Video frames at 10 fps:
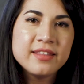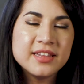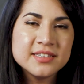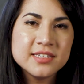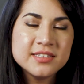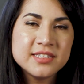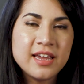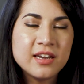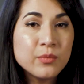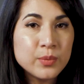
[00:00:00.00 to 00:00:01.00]
This is
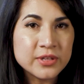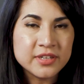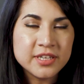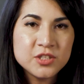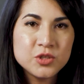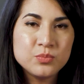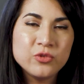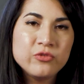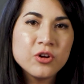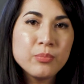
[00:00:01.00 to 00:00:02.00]
the inability to
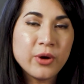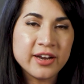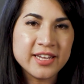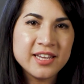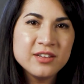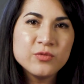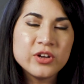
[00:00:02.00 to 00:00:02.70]
move your body